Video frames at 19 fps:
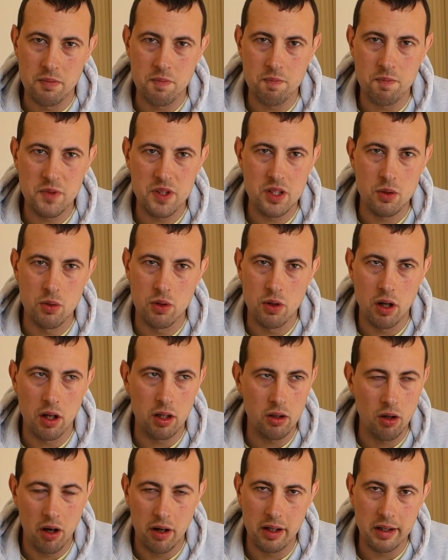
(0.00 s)
sooner,
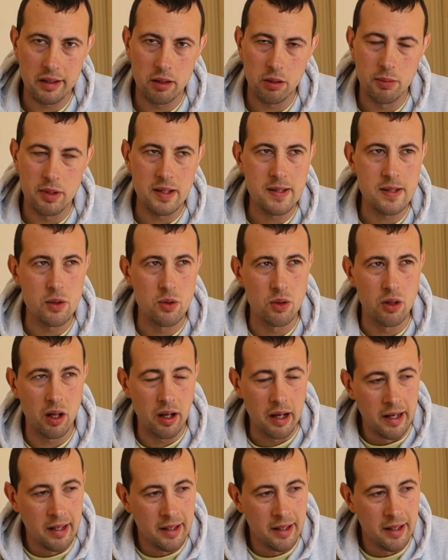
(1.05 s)
tiny little bit sooner,